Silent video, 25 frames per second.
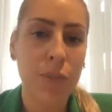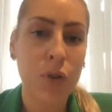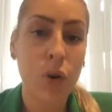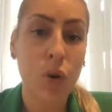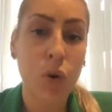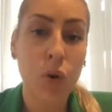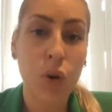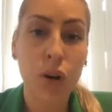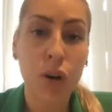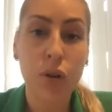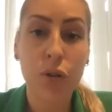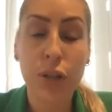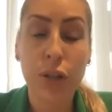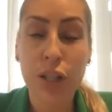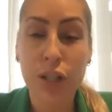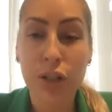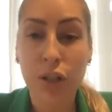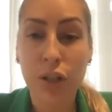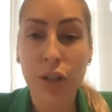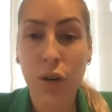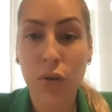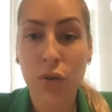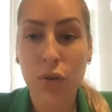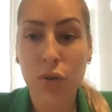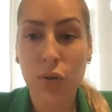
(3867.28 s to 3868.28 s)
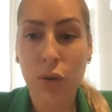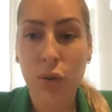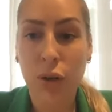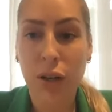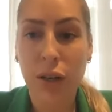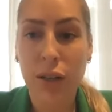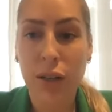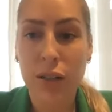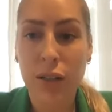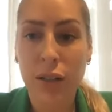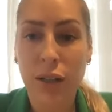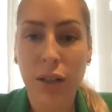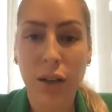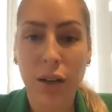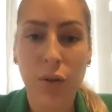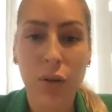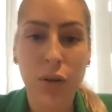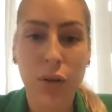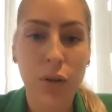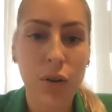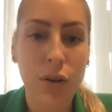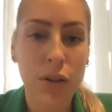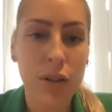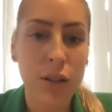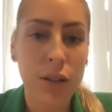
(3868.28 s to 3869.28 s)
Or reach out to us, like our
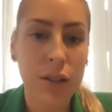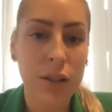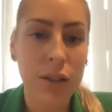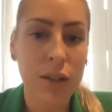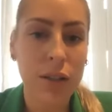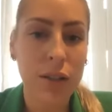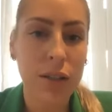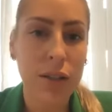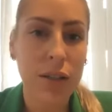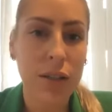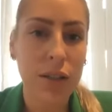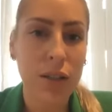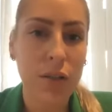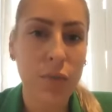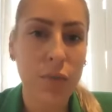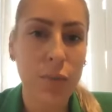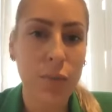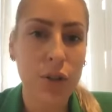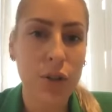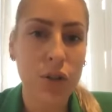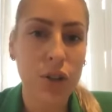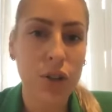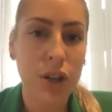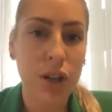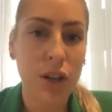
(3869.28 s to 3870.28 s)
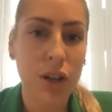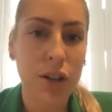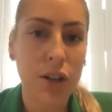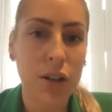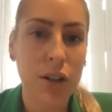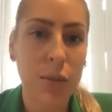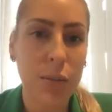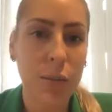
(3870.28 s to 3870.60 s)
contact details have been shared.